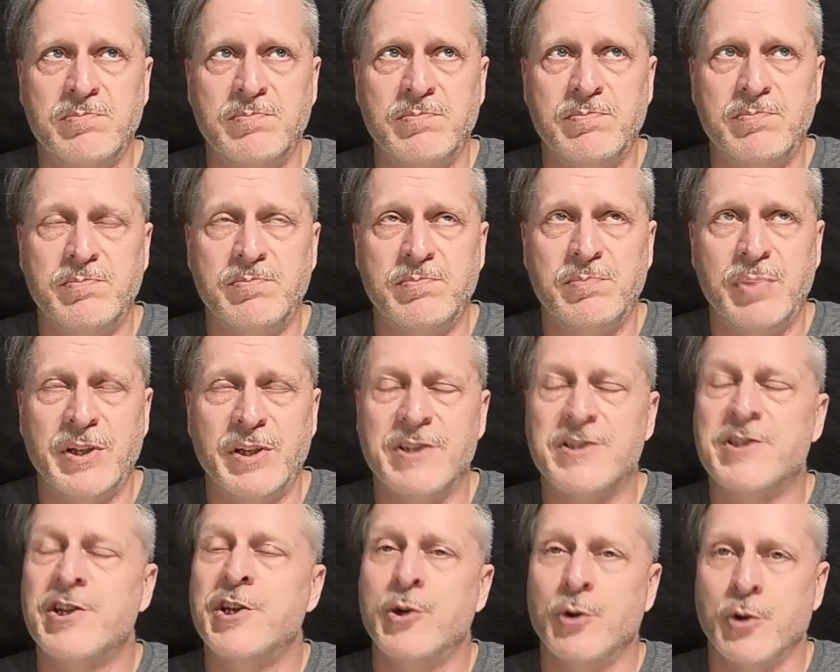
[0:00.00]
but it's
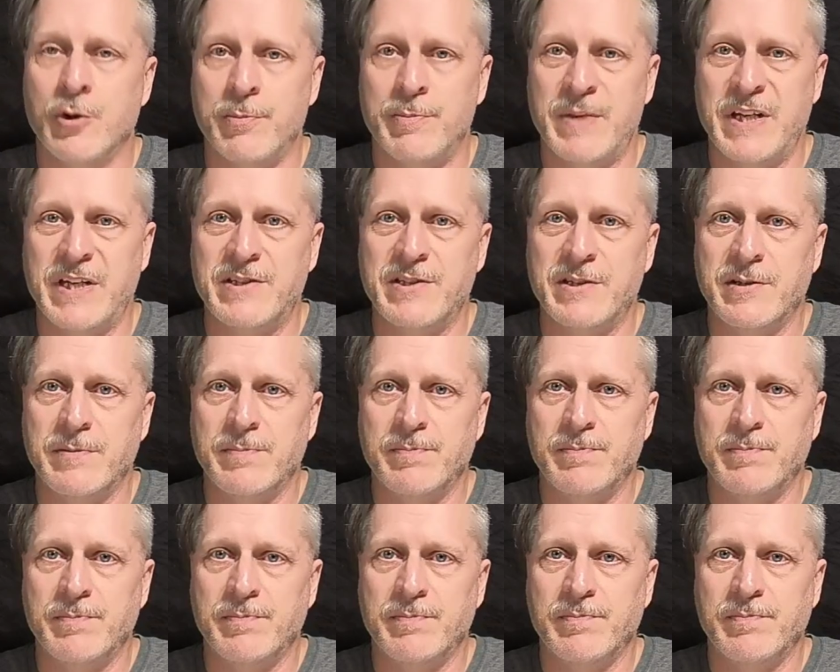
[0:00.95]
cured meat.
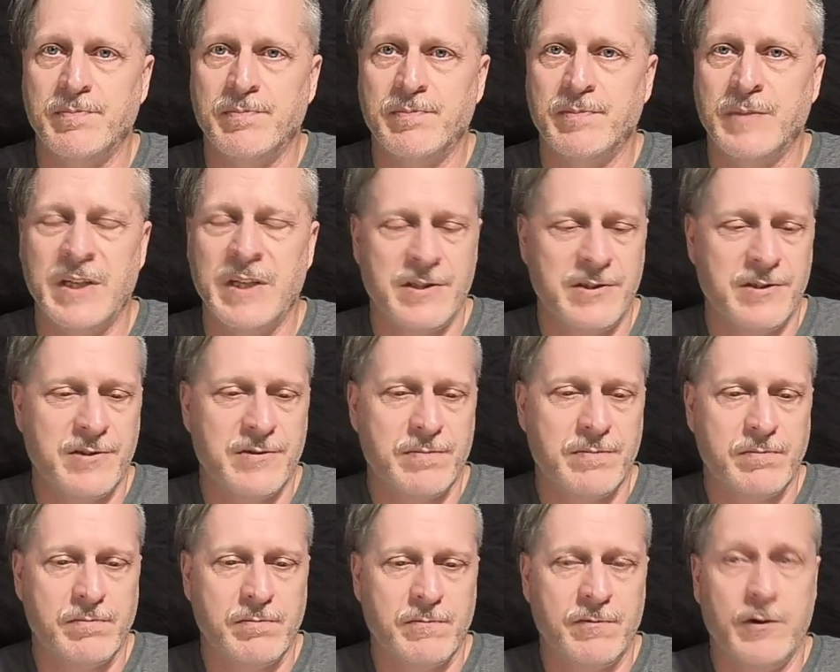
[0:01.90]
It's
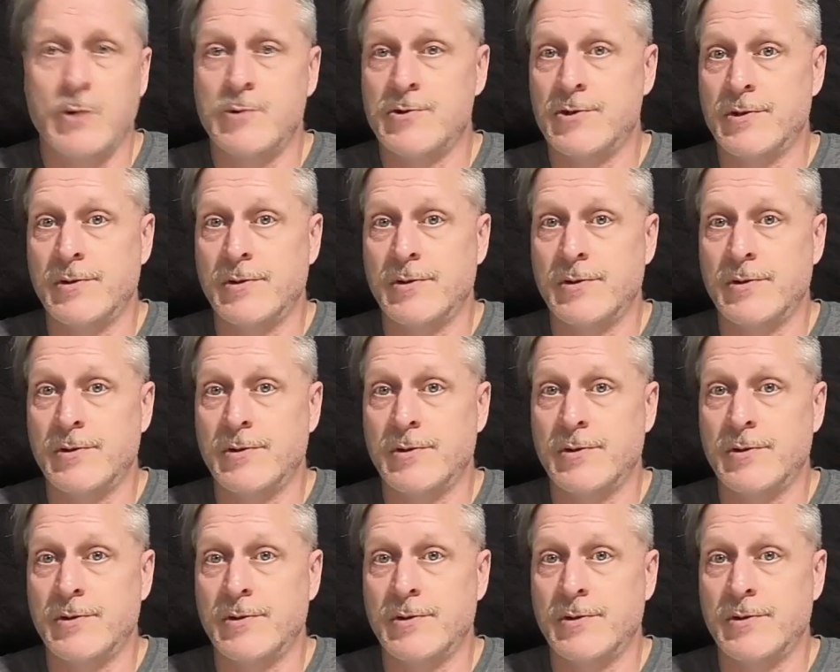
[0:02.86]
frozen.